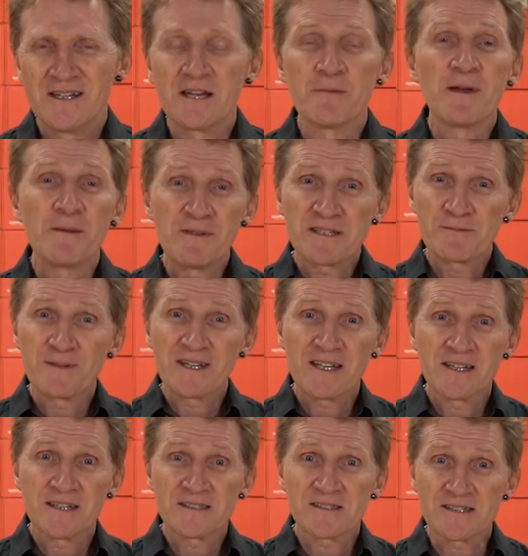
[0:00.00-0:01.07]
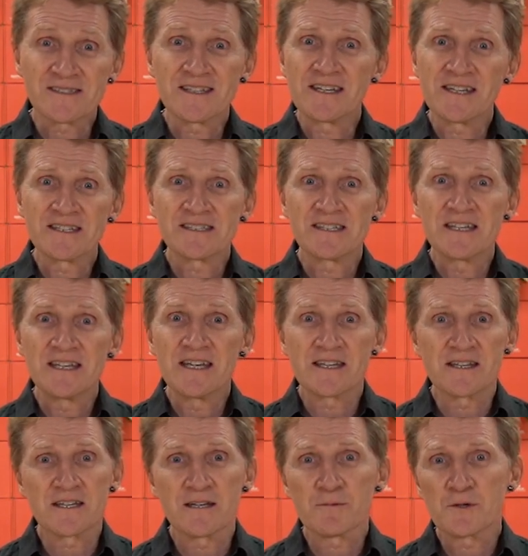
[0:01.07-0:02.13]
And maybe it's because the CDC
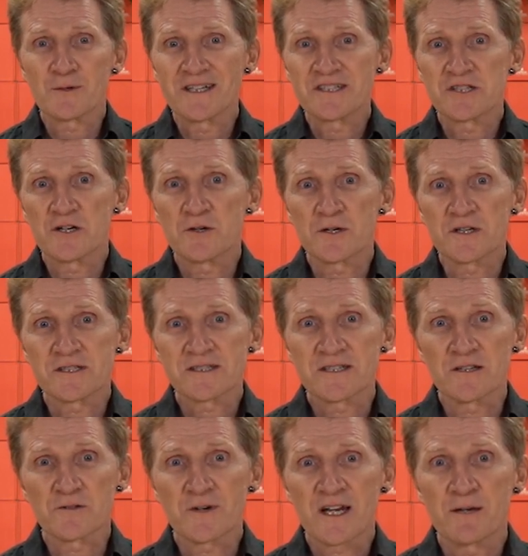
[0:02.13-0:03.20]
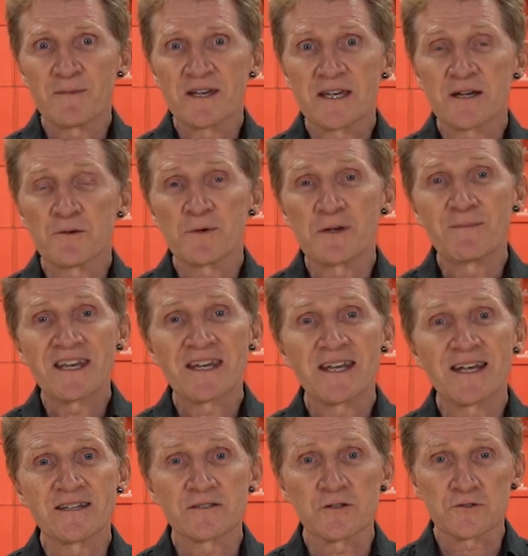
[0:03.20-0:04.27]
and the WHO are still recommending we
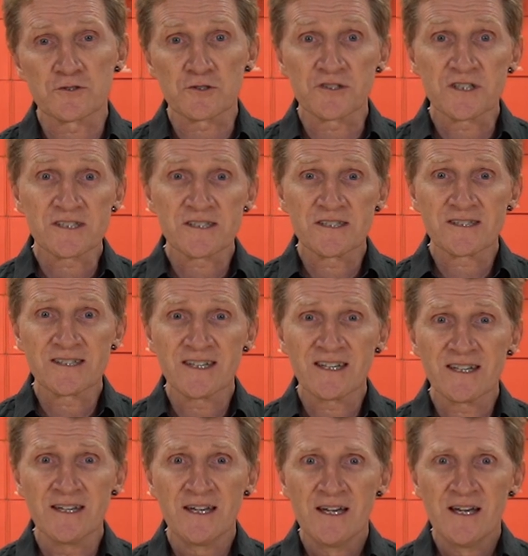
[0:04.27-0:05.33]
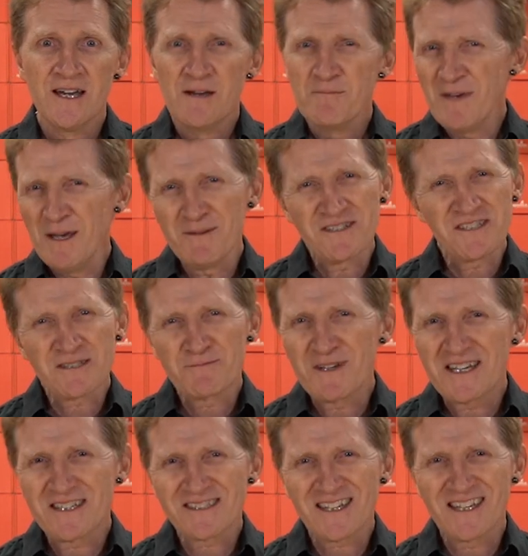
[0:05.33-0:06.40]
maintain social distancing. Maybe it's just
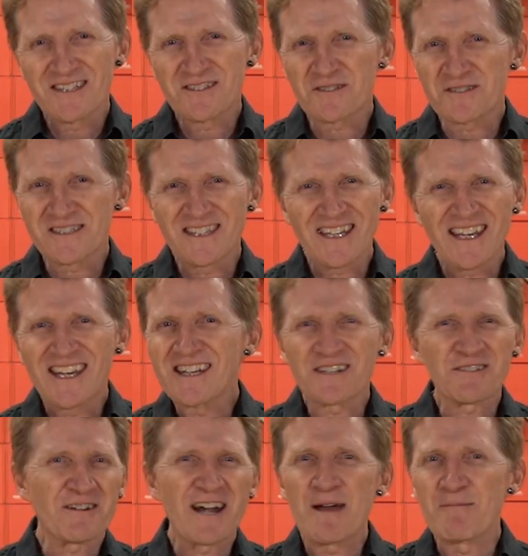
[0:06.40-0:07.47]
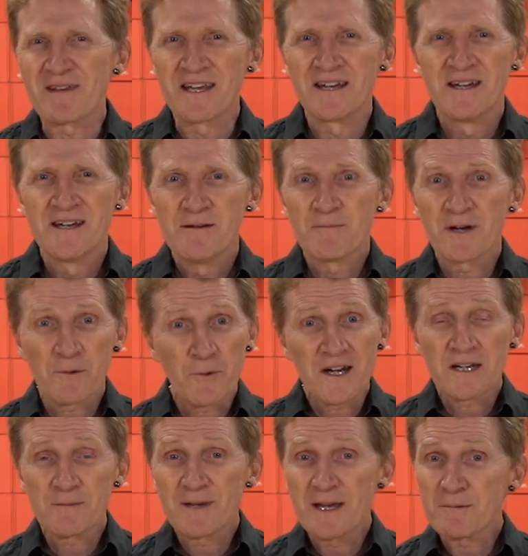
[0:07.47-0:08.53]
because kids are sticky and grabby. But I
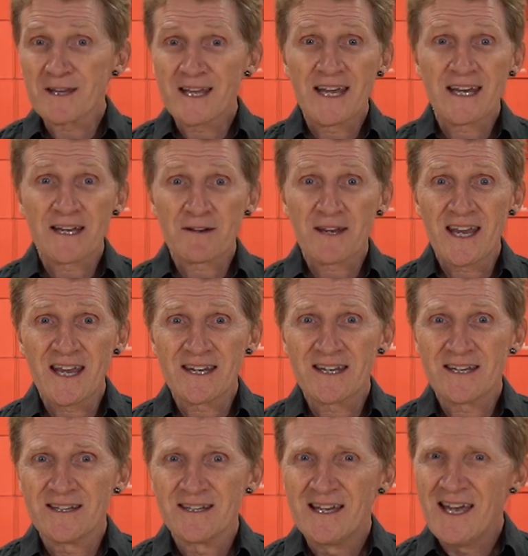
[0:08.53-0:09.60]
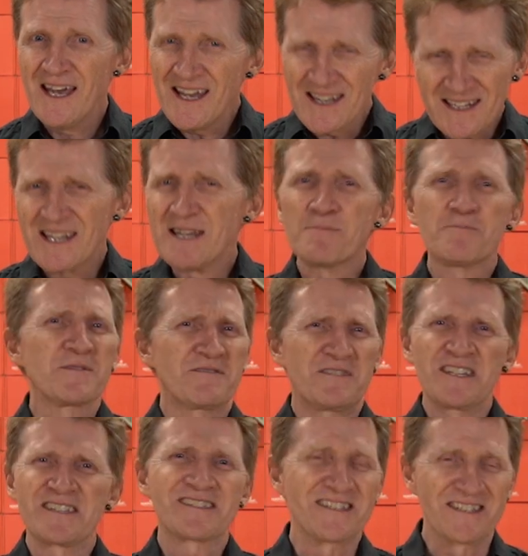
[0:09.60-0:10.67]
wanted to be able to hand out candy and keep a
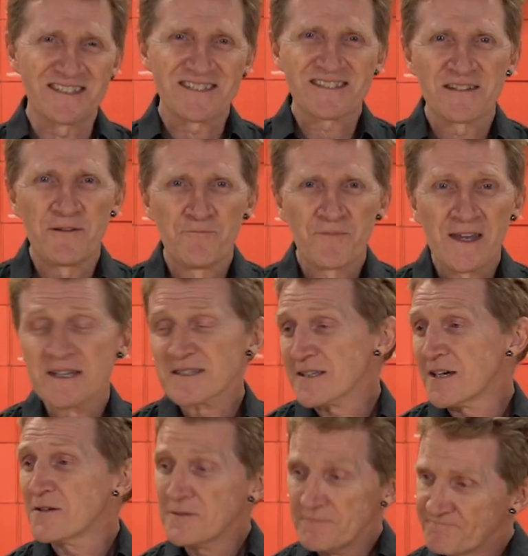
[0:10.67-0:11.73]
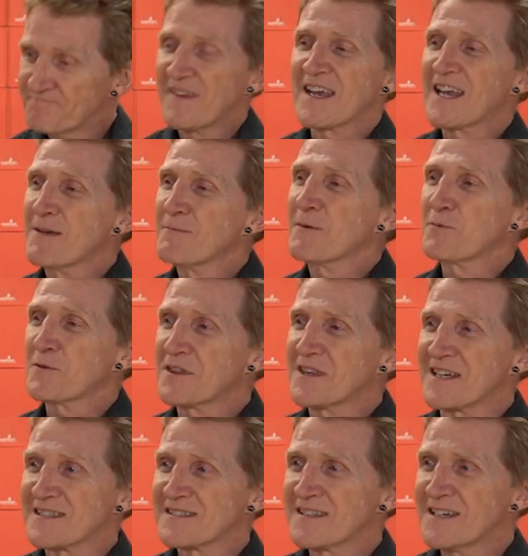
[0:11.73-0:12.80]
distance. So I came up with
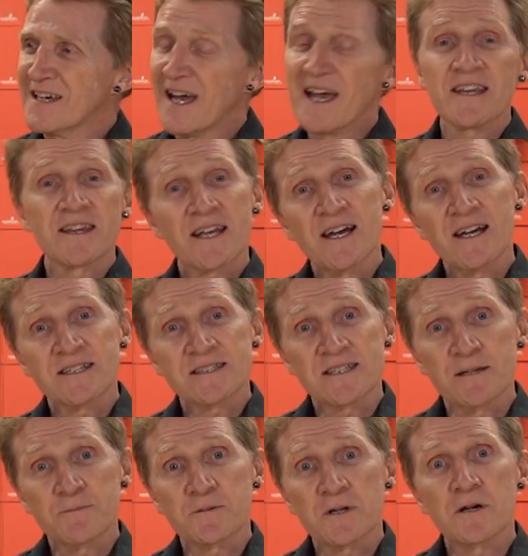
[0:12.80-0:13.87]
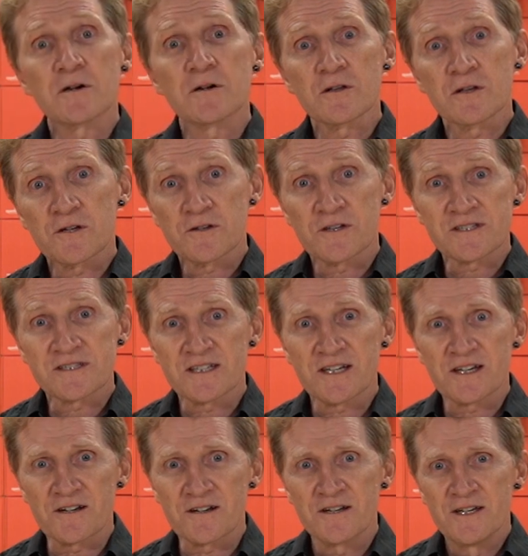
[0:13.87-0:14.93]
this. I had the concept earlier this
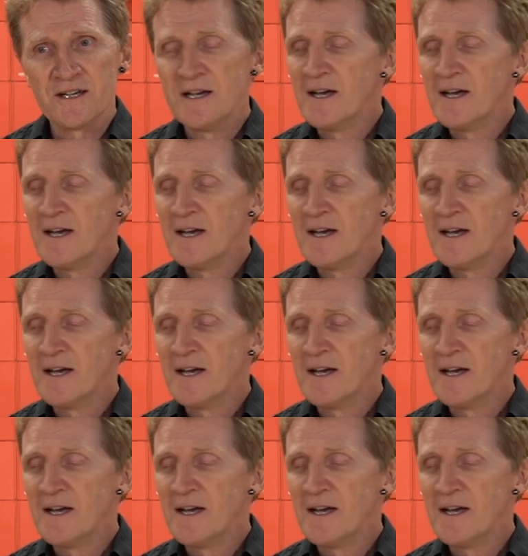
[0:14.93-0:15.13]
year,